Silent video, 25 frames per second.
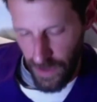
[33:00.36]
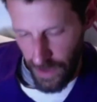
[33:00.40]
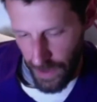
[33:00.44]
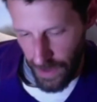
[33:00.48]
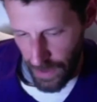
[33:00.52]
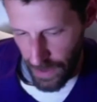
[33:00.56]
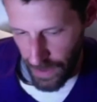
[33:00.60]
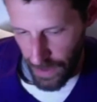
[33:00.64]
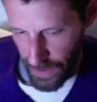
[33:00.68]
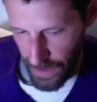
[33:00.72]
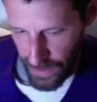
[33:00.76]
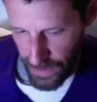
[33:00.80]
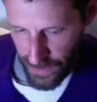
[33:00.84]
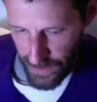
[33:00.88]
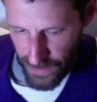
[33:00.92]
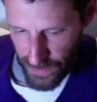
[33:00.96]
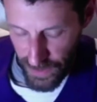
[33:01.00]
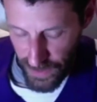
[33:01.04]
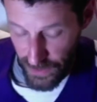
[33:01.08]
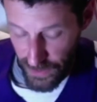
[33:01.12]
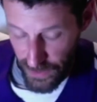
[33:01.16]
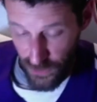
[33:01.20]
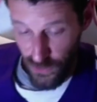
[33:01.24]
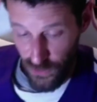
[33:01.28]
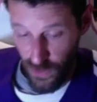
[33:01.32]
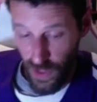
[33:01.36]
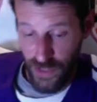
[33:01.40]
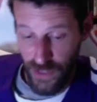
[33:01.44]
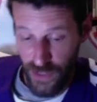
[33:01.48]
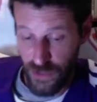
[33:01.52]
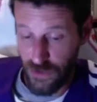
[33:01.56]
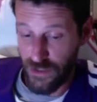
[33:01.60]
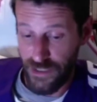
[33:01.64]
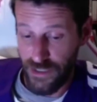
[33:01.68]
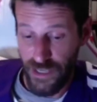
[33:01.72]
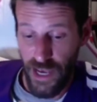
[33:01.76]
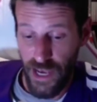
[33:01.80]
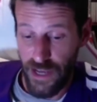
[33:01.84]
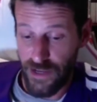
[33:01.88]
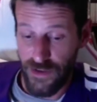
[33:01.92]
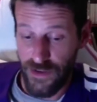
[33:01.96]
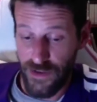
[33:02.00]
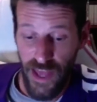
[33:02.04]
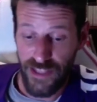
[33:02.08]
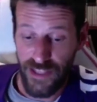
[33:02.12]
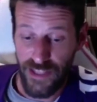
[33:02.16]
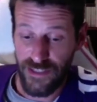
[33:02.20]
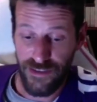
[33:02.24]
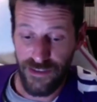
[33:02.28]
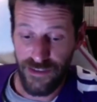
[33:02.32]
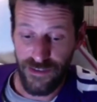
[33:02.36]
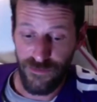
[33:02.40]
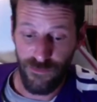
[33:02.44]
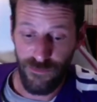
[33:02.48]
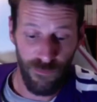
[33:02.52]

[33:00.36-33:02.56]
Uh, and you like you said that's